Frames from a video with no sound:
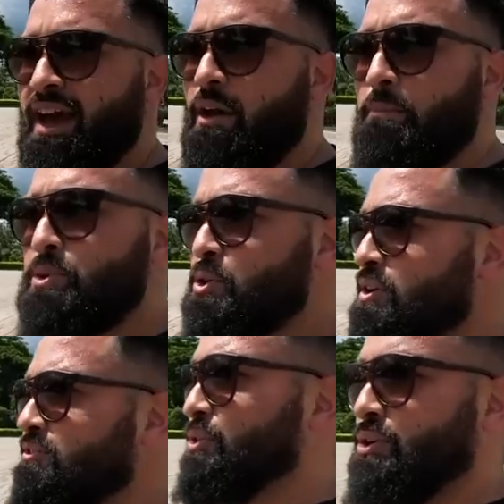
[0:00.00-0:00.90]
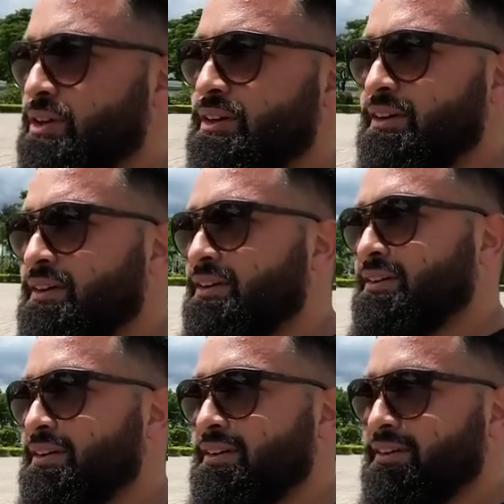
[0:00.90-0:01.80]
how beautiful
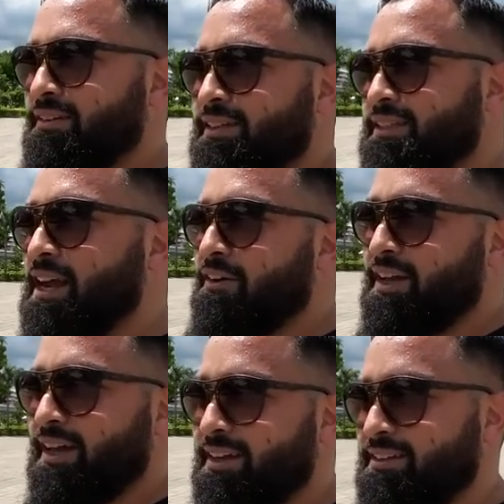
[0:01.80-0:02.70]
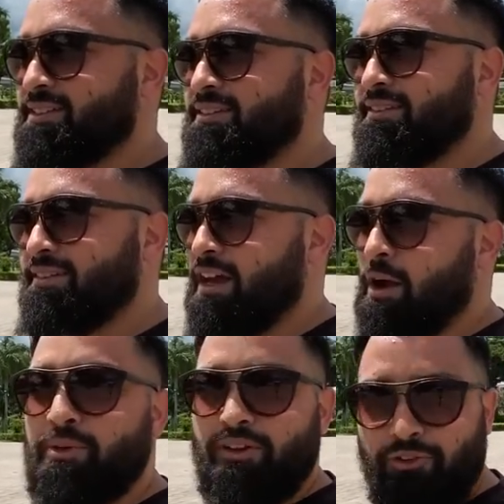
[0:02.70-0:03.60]
this area is.
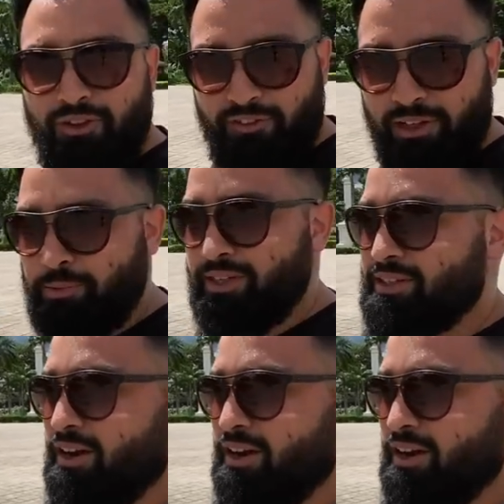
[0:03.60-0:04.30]
How beautiful the Philippines